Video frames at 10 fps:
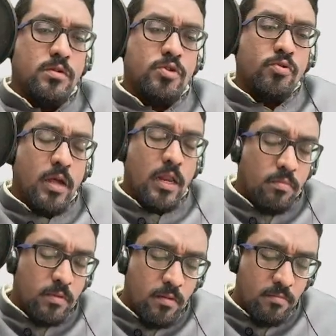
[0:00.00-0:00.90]
to
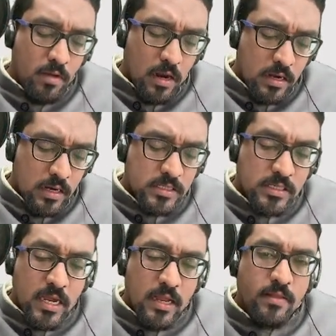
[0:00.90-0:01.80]
help them
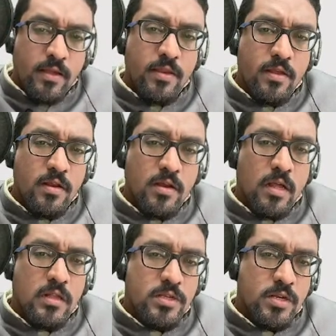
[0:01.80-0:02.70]
understand the Indian
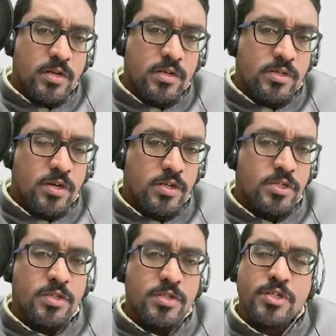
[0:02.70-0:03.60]
culture and
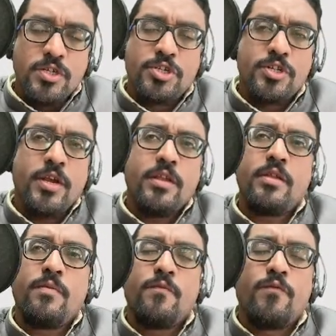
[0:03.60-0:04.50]
traditions and train
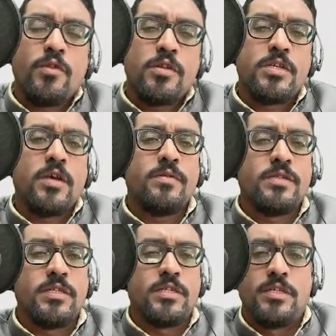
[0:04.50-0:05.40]
them for the
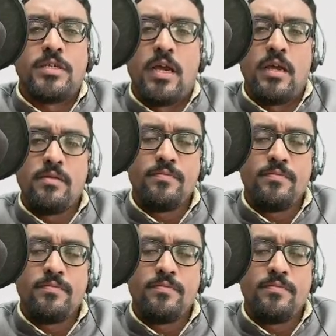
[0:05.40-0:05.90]
service in India.